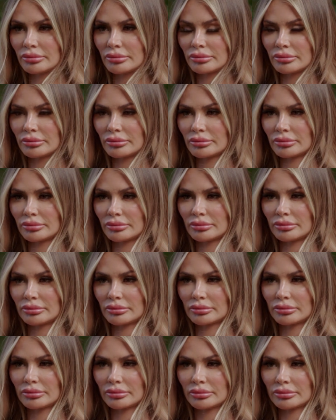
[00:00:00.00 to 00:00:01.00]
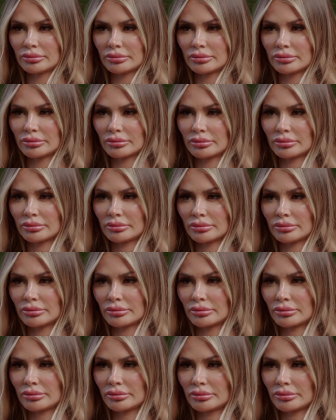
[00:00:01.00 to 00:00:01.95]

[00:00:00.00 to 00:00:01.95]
Nobody speaks.